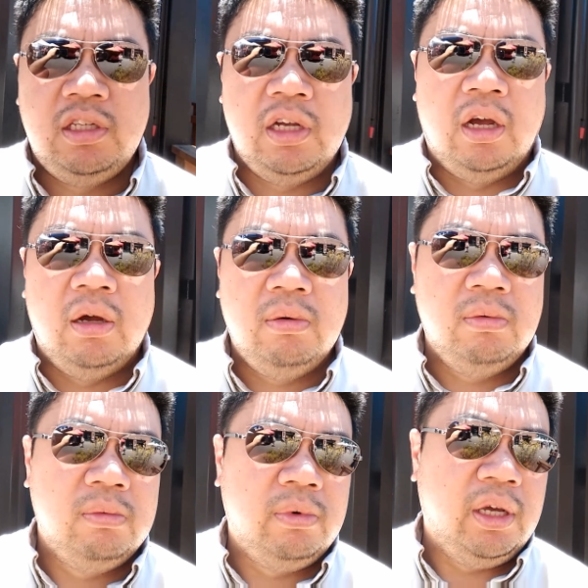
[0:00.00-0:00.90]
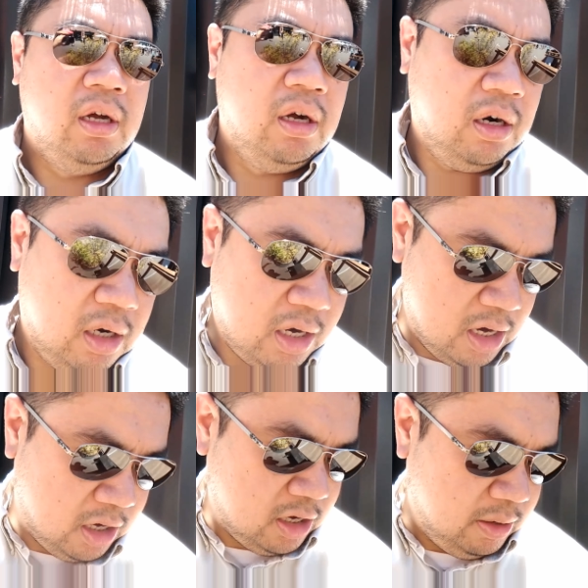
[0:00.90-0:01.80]
So we are
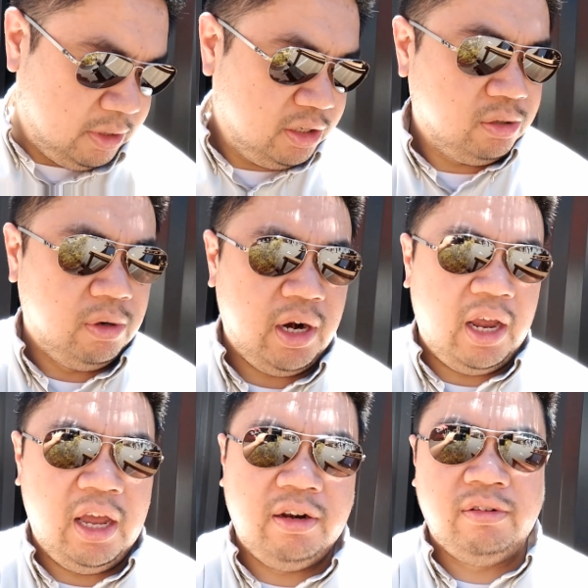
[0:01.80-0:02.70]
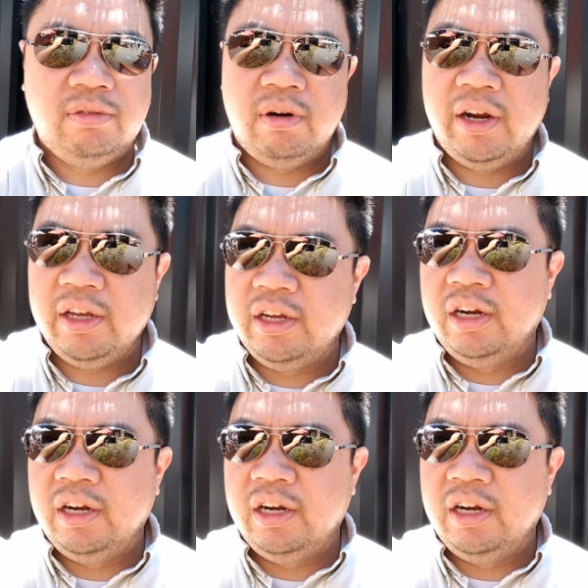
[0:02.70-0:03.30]
kind of coming to an end right